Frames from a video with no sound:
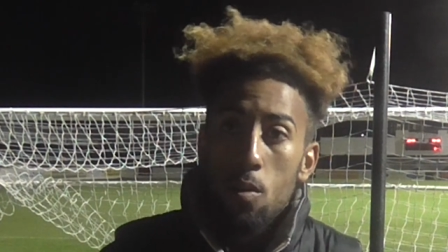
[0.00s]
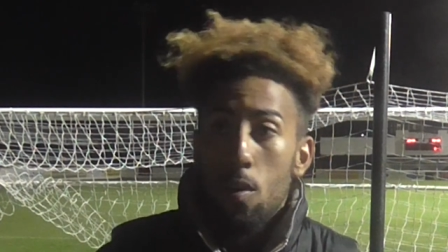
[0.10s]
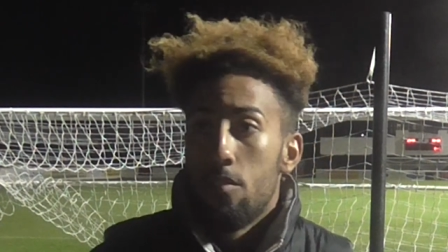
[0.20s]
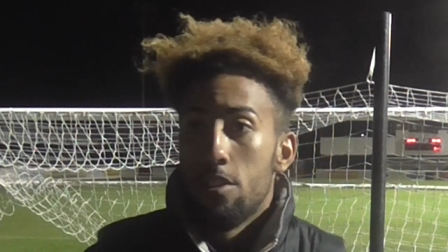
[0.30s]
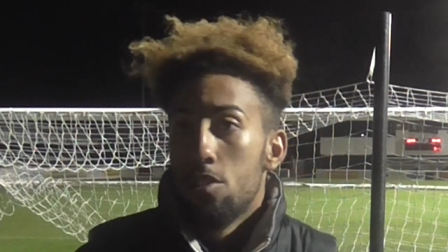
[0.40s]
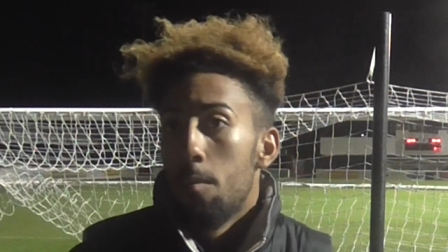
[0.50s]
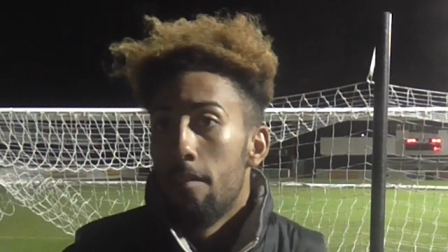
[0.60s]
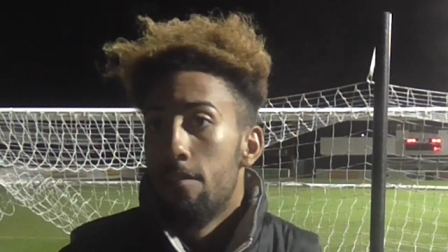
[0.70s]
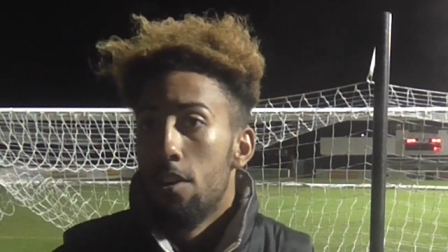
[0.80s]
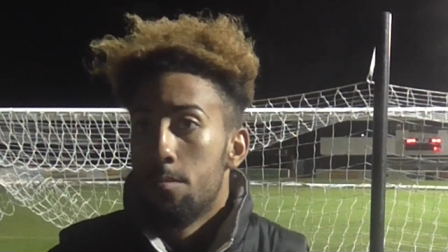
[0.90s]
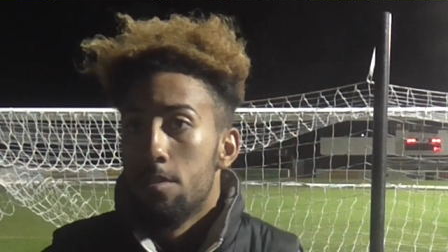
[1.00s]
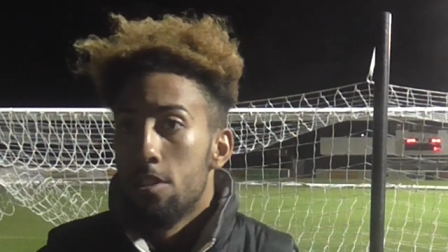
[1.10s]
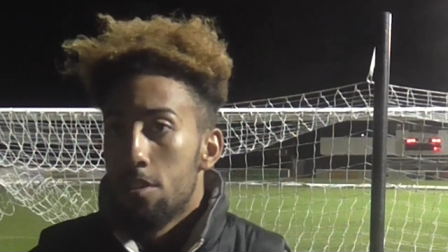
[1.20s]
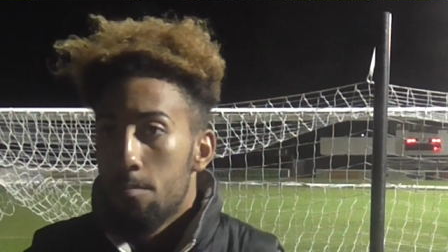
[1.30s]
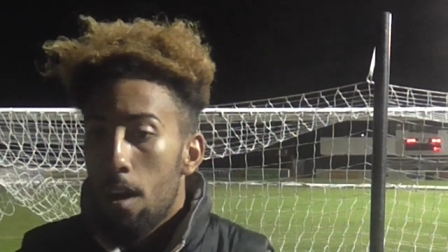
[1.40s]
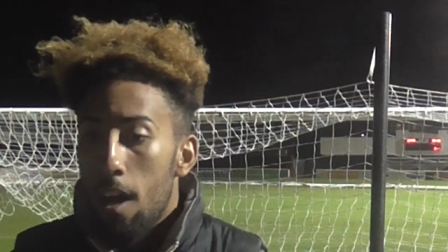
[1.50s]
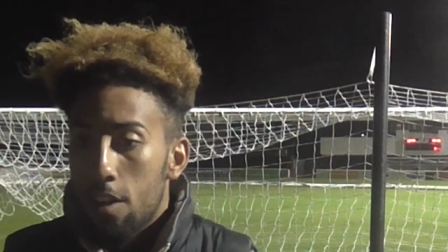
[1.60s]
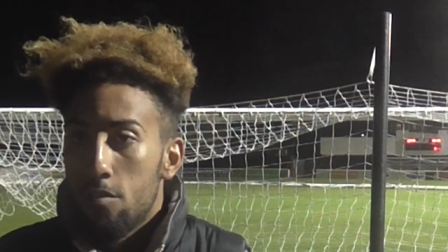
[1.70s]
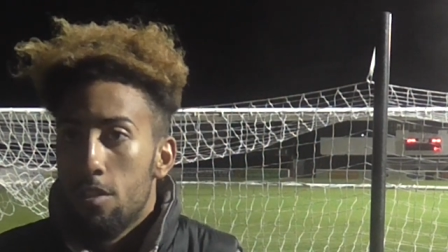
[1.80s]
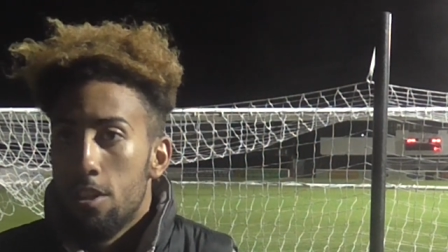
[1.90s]
whether it's not my first position, but I
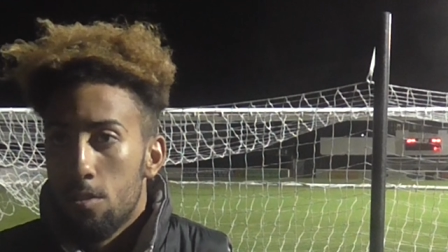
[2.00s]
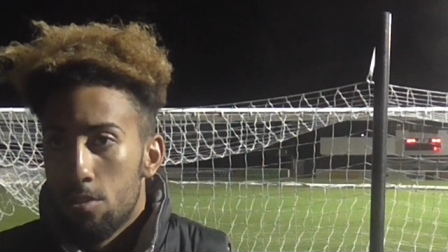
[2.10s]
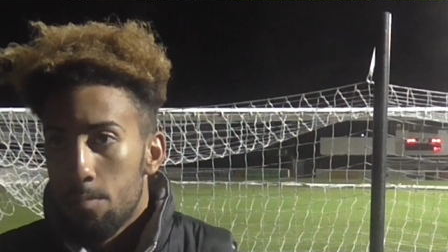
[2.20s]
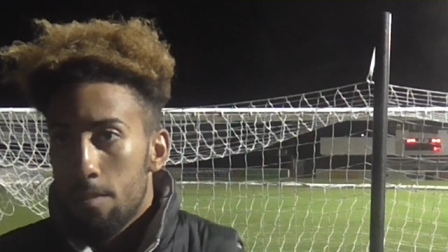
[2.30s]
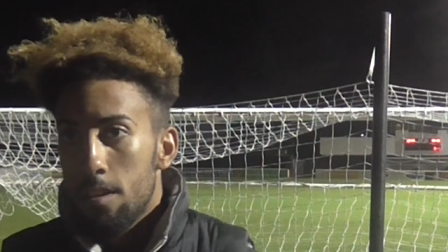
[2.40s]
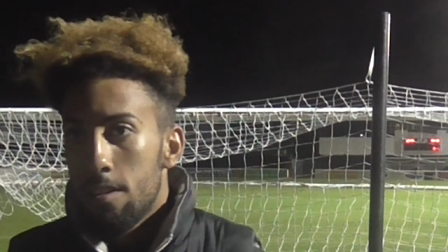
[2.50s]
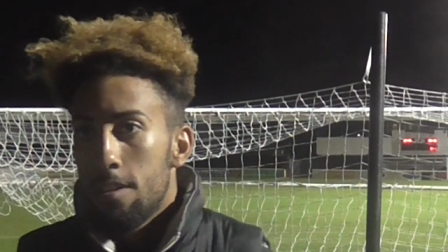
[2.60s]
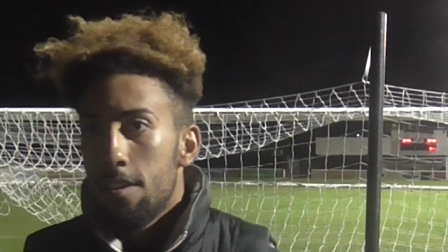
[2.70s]
can really do a job there.